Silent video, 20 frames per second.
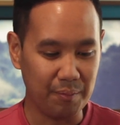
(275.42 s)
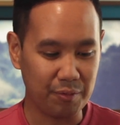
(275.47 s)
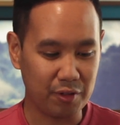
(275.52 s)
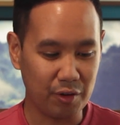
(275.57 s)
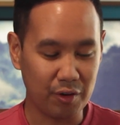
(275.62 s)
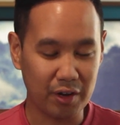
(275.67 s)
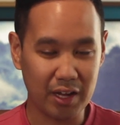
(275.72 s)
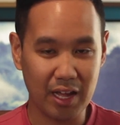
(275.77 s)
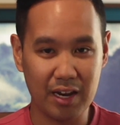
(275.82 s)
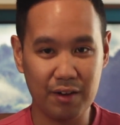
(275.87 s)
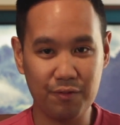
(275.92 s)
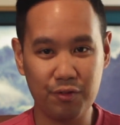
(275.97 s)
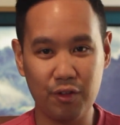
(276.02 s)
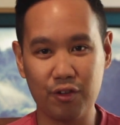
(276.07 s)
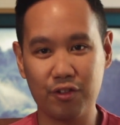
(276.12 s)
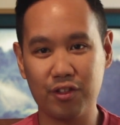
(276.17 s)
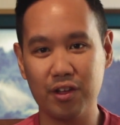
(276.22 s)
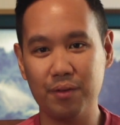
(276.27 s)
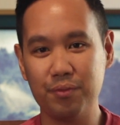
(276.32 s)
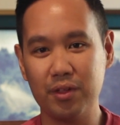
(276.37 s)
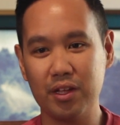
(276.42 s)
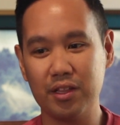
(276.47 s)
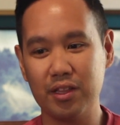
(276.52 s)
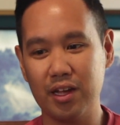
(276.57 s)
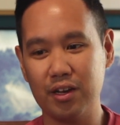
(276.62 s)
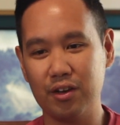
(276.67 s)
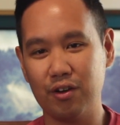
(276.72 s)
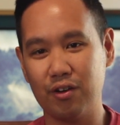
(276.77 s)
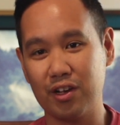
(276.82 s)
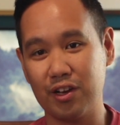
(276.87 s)
So again, if there's something
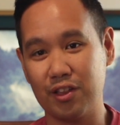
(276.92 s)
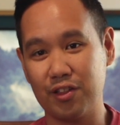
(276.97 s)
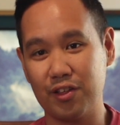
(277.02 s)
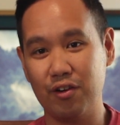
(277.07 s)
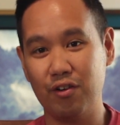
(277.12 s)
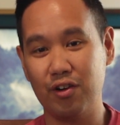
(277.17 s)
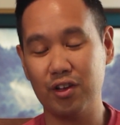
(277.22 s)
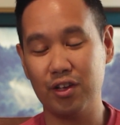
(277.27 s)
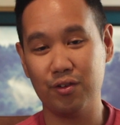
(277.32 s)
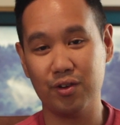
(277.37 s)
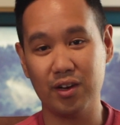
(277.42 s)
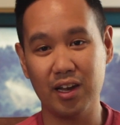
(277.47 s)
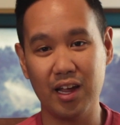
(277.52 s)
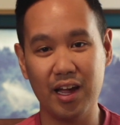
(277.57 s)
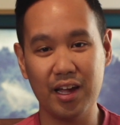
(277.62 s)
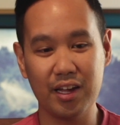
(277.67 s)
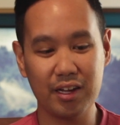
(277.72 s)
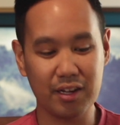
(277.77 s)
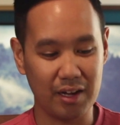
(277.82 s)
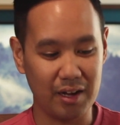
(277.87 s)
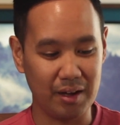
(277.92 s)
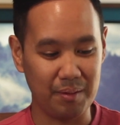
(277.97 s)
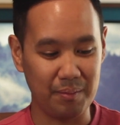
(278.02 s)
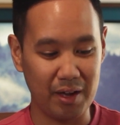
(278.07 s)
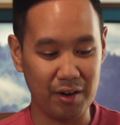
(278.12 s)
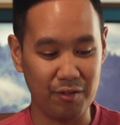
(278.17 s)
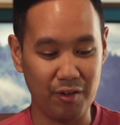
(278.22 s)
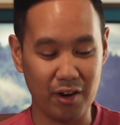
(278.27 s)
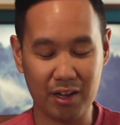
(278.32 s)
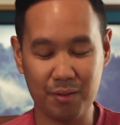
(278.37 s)
that you're considering you'd like,
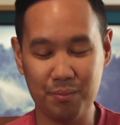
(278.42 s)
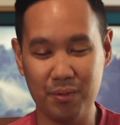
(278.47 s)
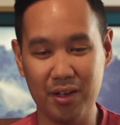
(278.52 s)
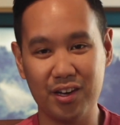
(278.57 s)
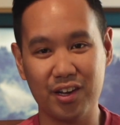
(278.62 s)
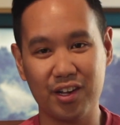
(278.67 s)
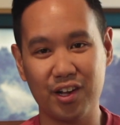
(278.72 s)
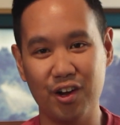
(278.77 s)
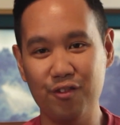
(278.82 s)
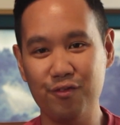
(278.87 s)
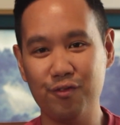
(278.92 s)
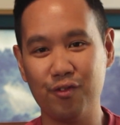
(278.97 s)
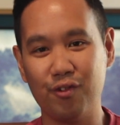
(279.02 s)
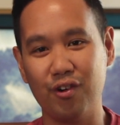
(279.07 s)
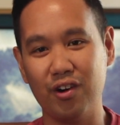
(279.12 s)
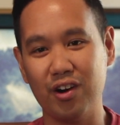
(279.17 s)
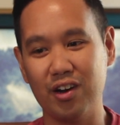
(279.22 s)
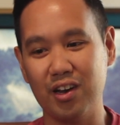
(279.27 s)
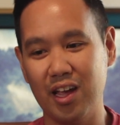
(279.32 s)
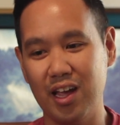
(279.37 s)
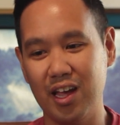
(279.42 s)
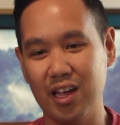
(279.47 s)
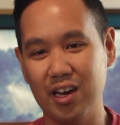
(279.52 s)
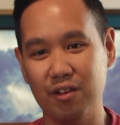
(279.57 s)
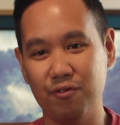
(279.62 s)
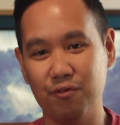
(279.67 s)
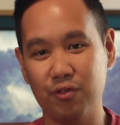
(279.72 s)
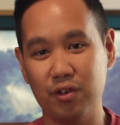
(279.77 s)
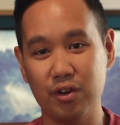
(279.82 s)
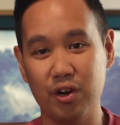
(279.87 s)
I'd recommend to go for it.
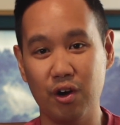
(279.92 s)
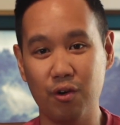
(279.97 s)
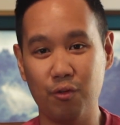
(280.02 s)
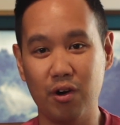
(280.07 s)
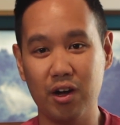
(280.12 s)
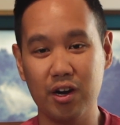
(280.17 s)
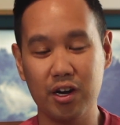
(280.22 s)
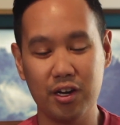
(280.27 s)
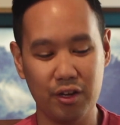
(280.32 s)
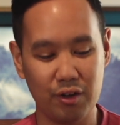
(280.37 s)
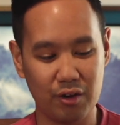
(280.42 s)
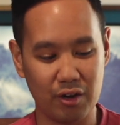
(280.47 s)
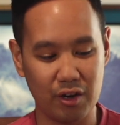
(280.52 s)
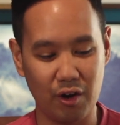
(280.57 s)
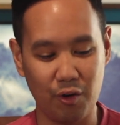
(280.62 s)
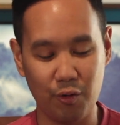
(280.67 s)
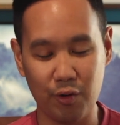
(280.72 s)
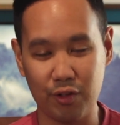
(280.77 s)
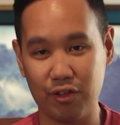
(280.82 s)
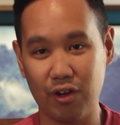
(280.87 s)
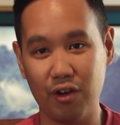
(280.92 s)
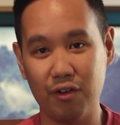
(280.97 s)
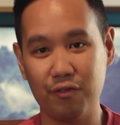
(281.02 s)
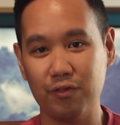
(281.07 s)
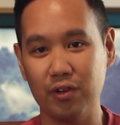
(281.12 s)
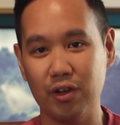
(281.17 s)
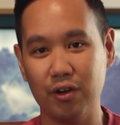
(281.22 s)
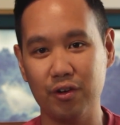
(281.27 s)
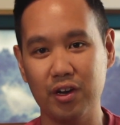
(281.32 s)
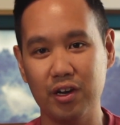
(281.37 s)
And if you don't want it, you could always
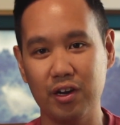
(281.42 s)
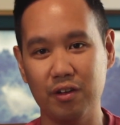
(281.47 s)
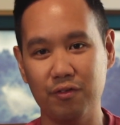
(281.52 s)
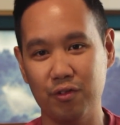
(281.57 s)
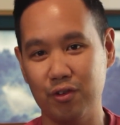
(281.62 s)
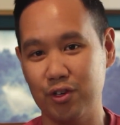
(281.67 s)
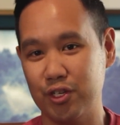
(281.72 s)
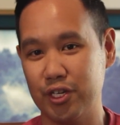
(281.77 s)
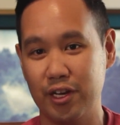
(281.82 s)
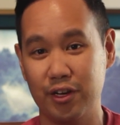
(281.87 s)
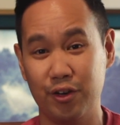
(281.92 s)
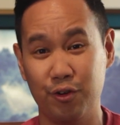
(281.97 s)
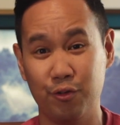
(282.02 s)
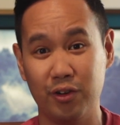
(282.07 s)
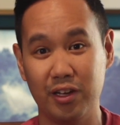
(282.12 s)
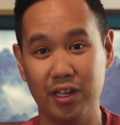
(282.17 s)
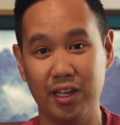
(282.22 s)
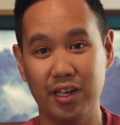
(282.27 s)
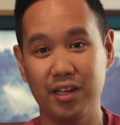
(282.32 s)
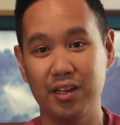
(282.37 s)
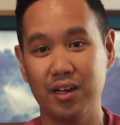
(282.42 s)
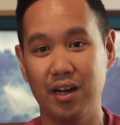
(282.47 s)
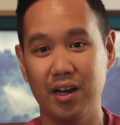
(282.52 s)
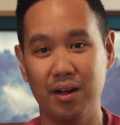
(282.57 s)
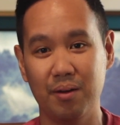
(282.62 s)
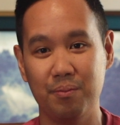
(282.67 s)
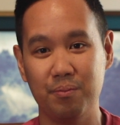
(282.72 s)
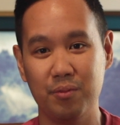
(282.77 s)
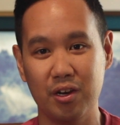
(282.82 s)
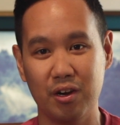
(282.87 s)
offload it if you genuinely
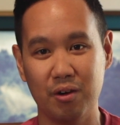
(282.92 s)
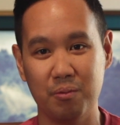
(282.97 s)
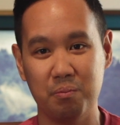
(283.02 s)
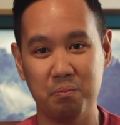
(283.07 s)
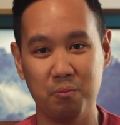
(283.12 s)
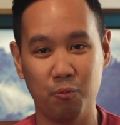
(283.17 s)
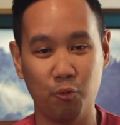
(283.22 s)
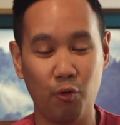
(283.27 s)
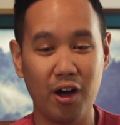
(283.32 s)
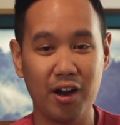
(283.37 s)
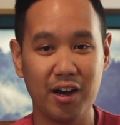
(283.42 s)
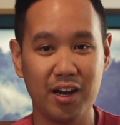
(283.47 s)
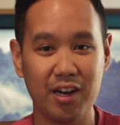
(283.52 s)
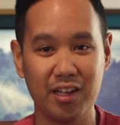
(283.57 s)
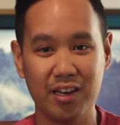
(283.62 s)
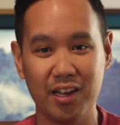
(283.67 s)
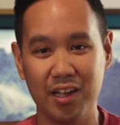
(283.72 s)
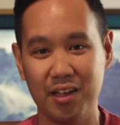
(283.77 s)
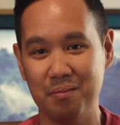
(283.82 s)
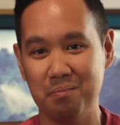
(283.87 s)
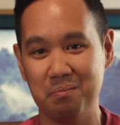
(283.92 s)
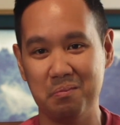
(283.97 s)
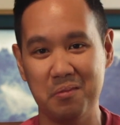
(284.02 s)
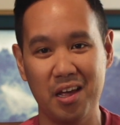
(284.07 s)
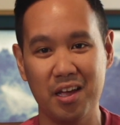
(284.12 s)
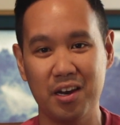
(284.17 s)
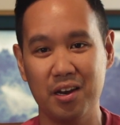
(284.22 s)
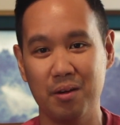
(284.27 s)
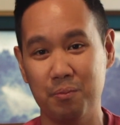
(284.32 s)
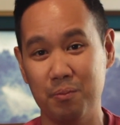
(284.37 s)
wanted it and
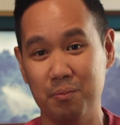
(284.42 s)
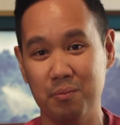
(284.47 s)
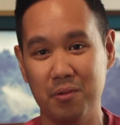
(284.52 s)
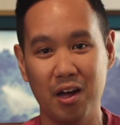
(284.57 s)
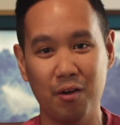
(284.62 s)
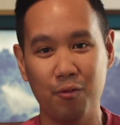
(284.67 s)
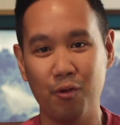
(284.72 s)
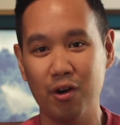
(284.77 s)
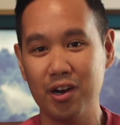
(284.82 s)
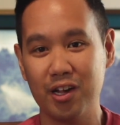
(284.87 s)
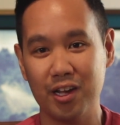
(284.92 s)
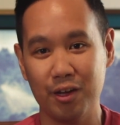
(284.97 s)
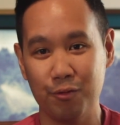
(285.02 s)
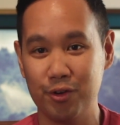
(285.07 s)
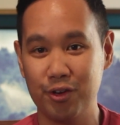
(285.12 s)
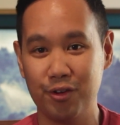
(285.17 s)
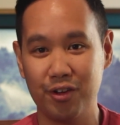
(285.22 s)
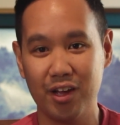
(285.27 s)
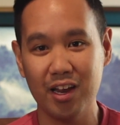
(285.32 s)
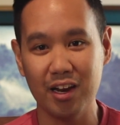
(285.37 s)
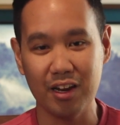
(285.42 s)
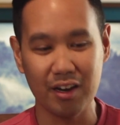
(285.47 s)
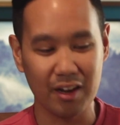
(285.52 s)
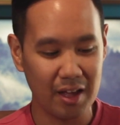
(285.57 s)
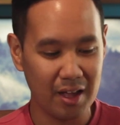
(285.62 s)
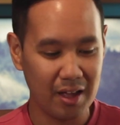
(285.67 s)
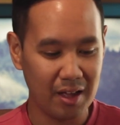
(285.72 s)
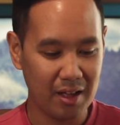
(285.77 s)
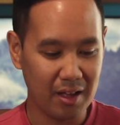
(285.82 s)
end up not wanting it when you get it.